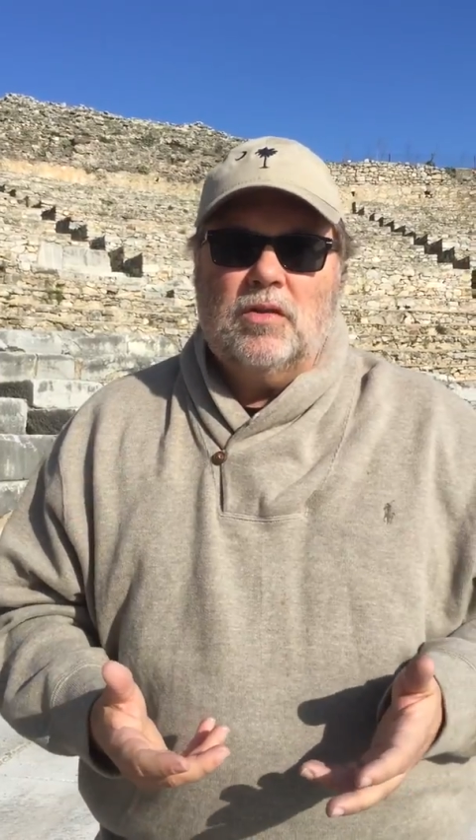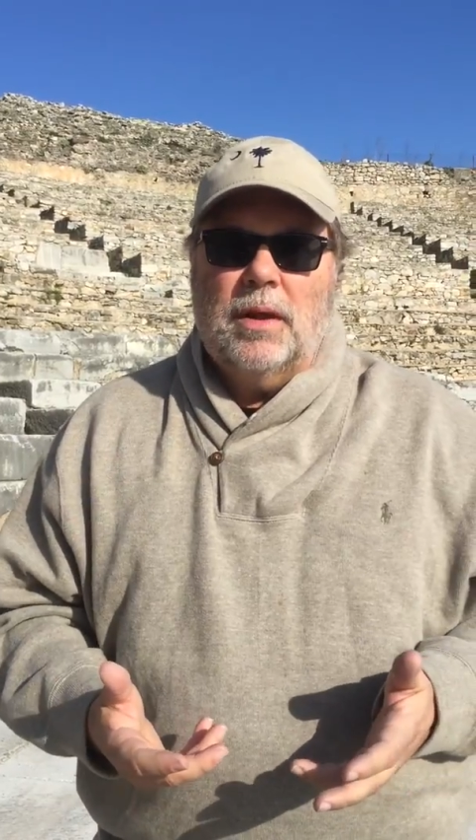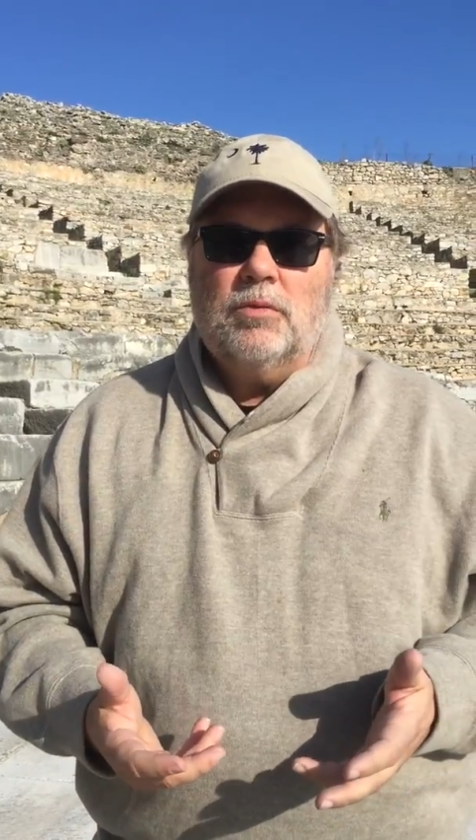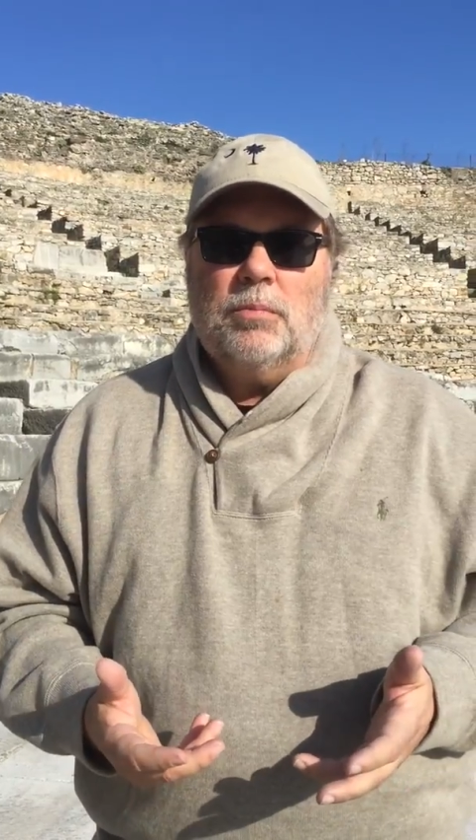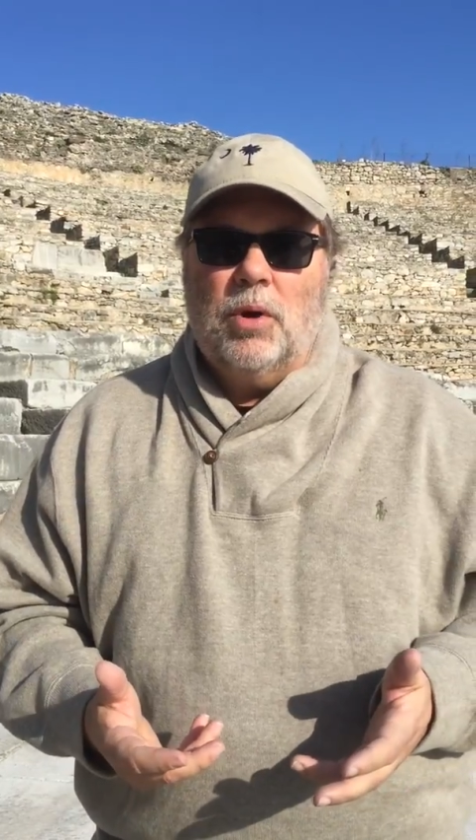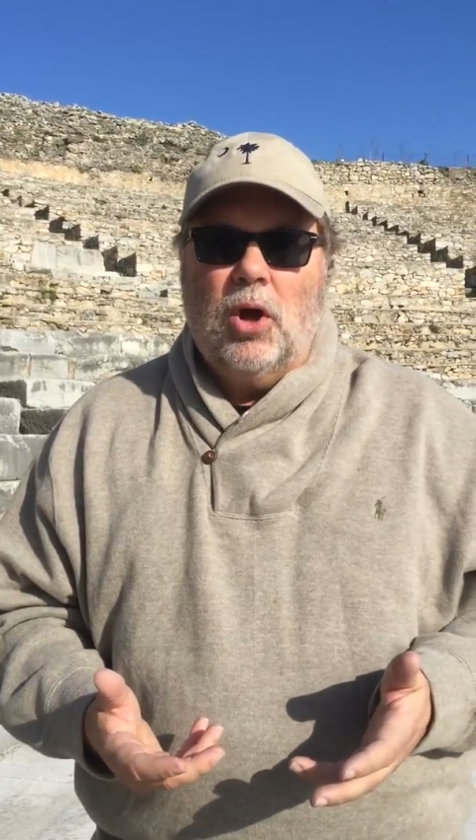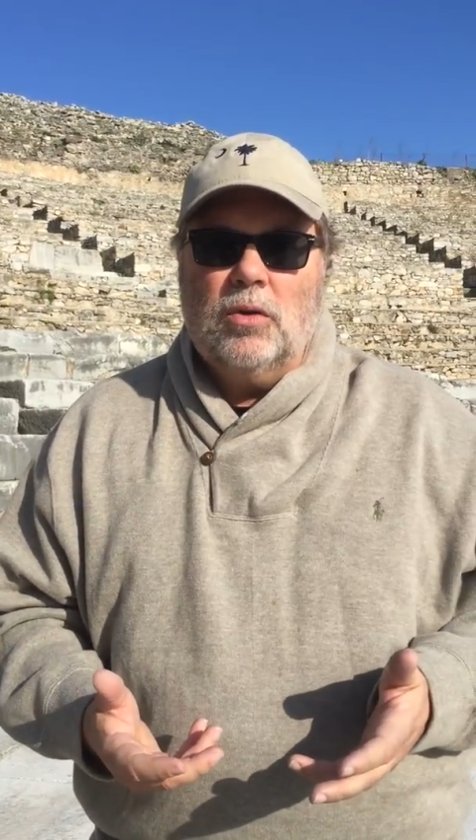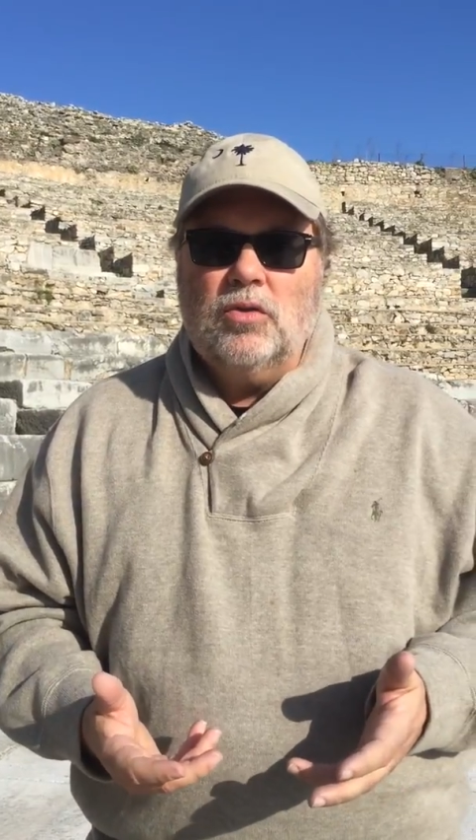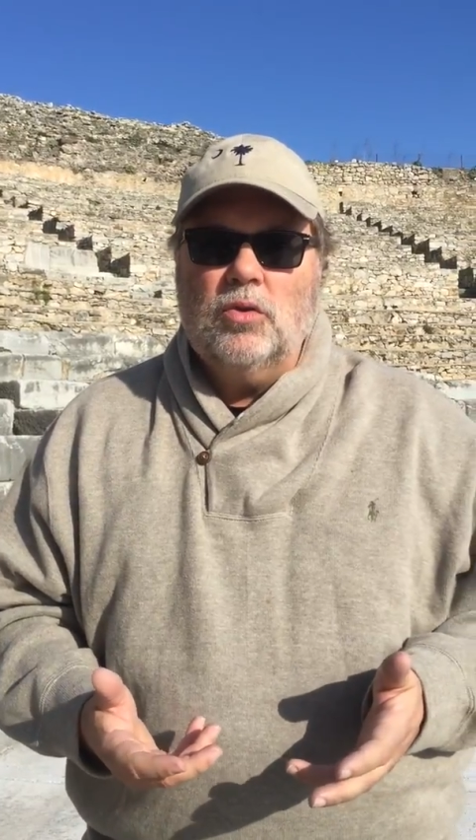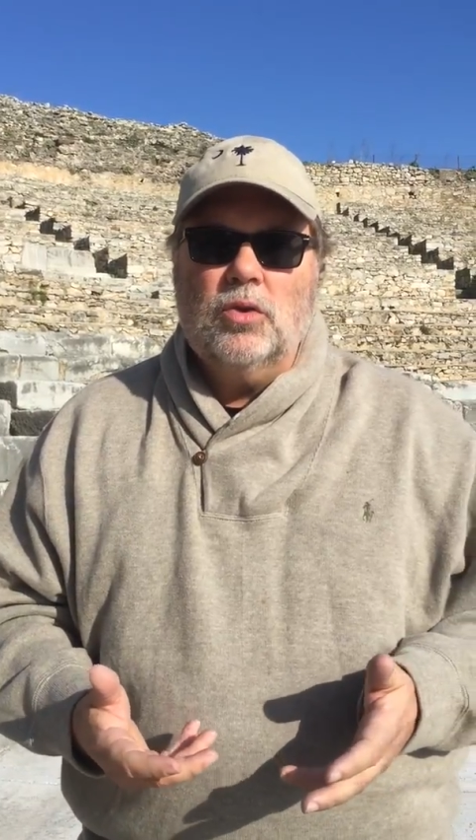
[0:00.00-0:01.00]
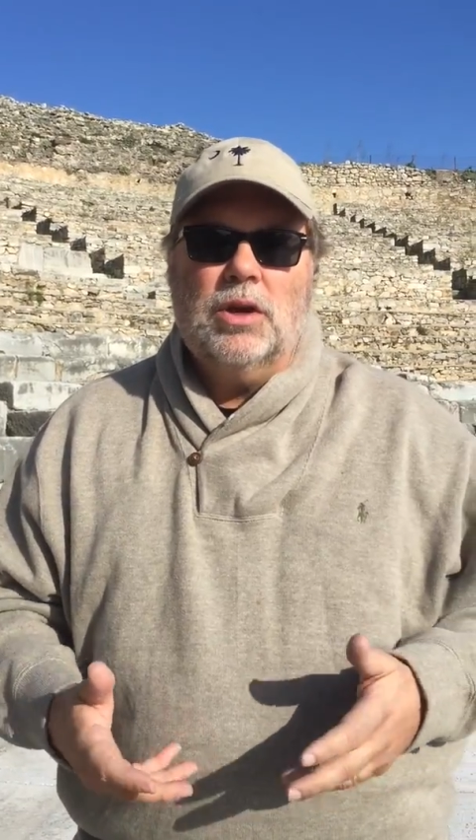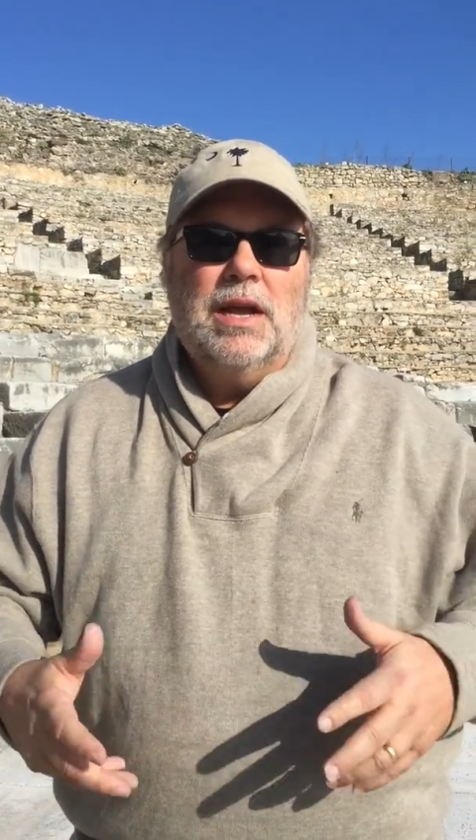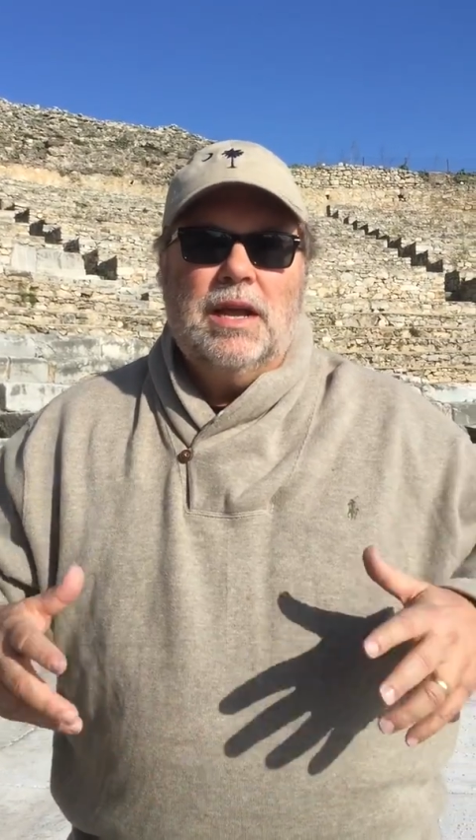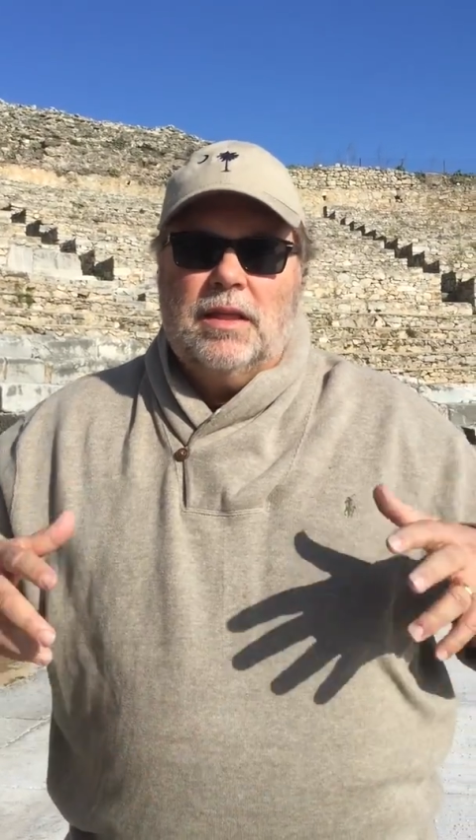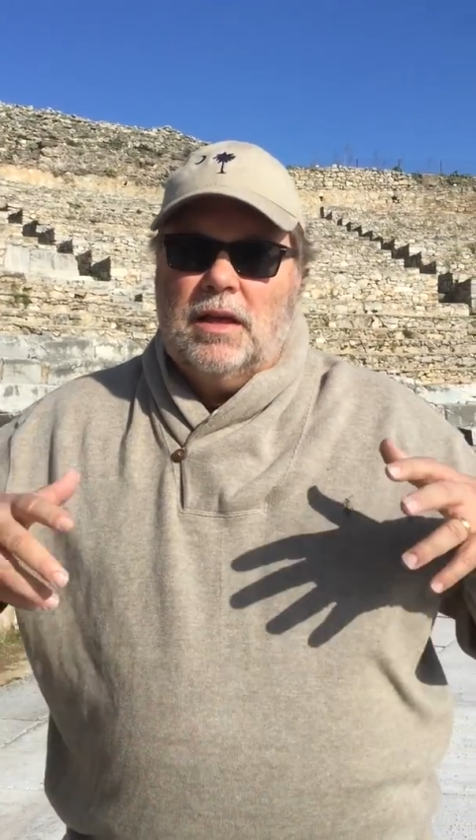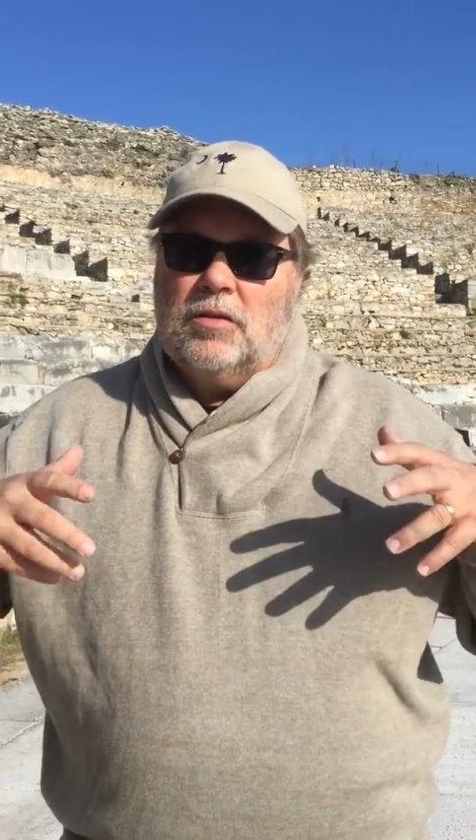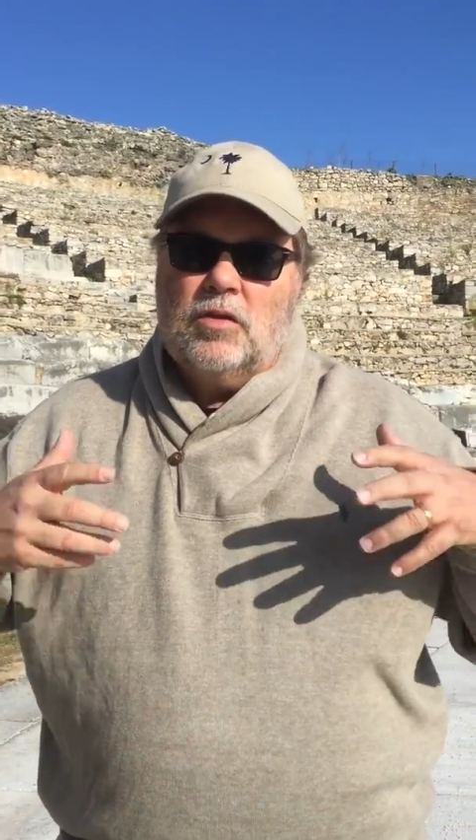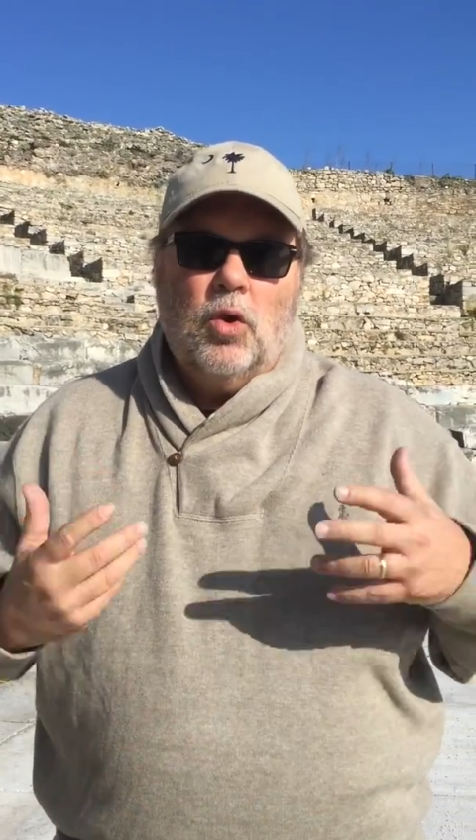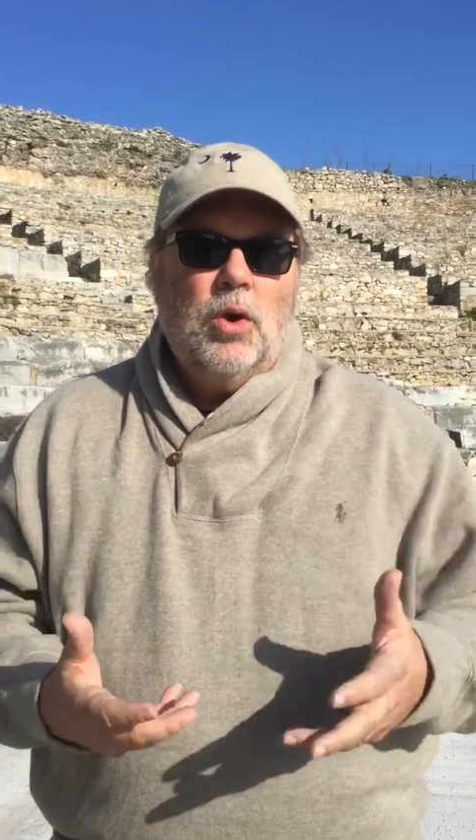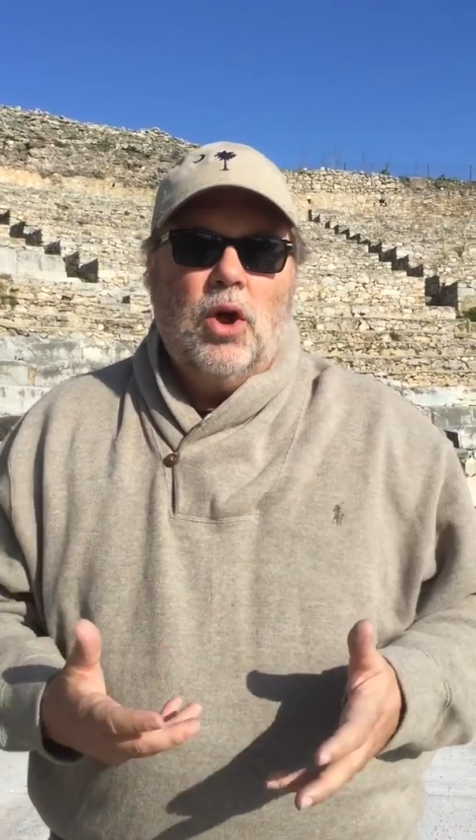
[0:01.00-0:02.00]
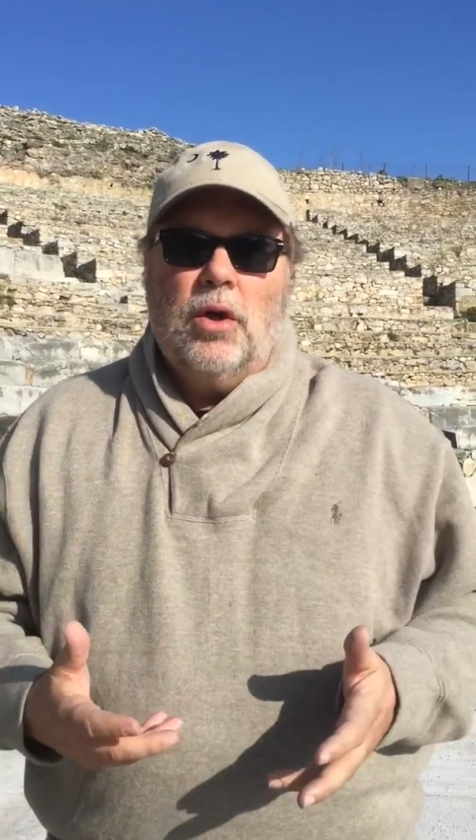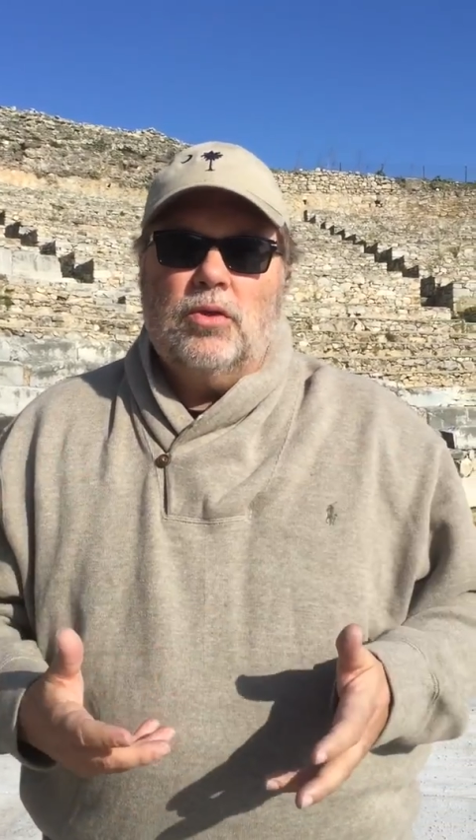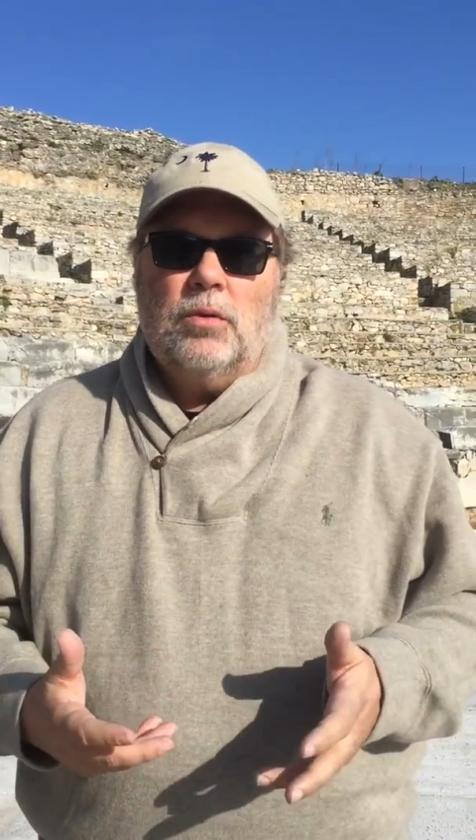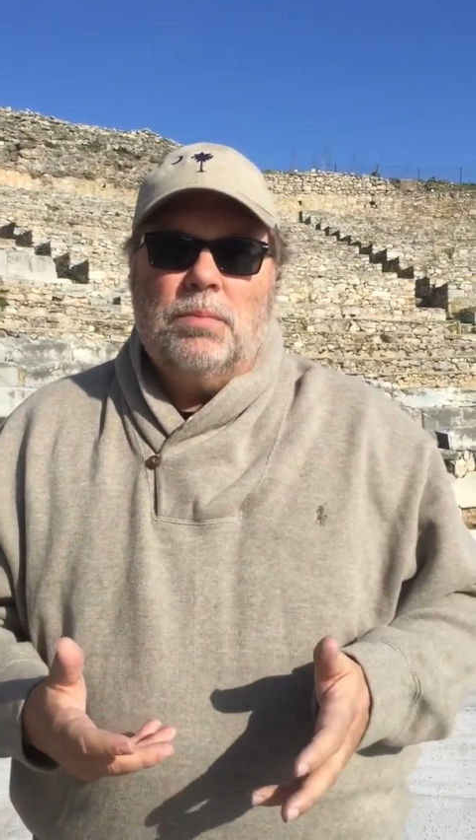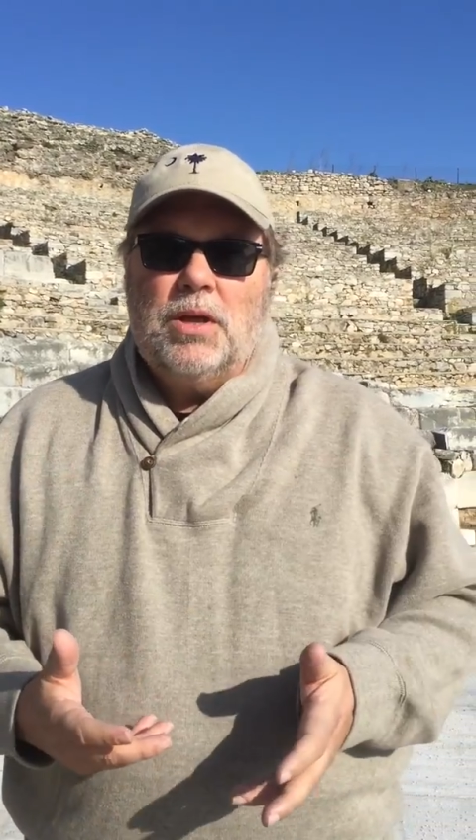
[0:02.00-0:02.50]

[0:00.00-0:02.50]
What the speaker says: Steps of Paul tour that's going on through